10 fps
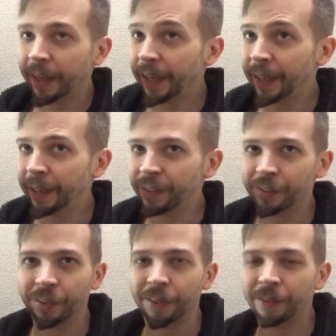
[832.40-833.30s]
I had
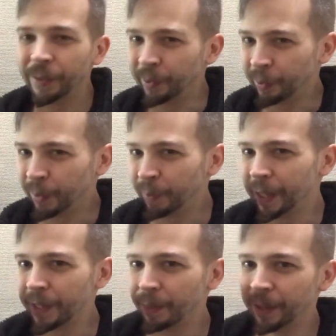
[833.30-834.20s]
very little
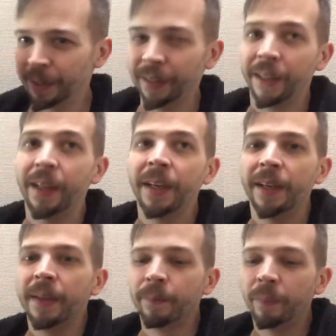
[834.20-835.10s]
complaints about it.
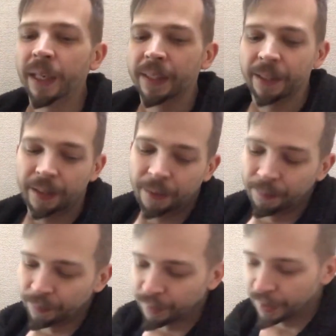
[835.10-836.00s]
But
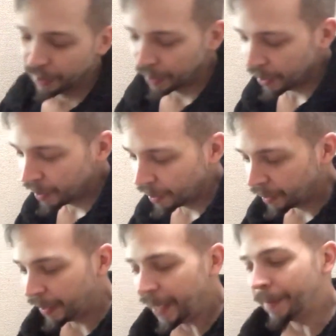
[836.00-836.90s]

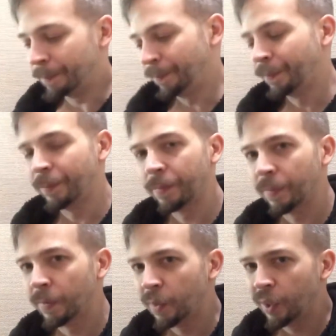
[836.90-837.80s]
then,
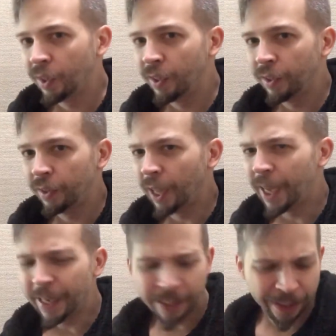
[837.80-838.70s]

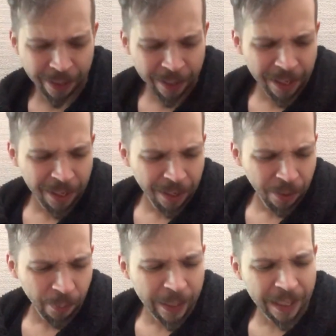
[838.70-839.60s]
like,
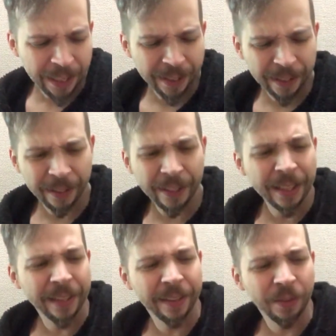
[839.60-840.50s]
we got
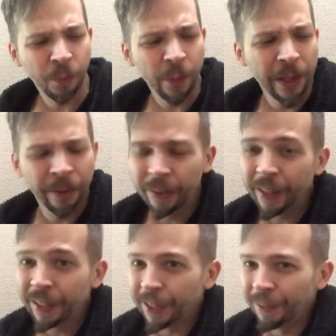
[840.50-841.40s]
this weird
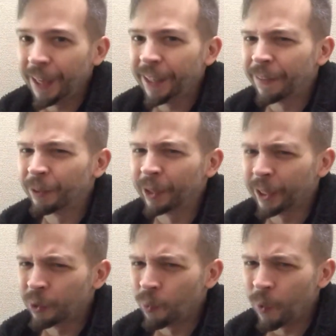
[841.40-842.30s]
thing online after
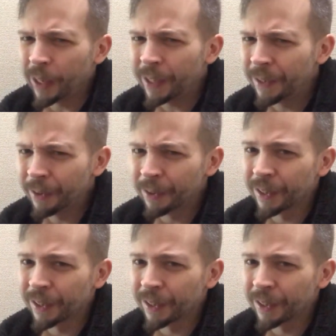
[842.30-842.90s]
like 20 years.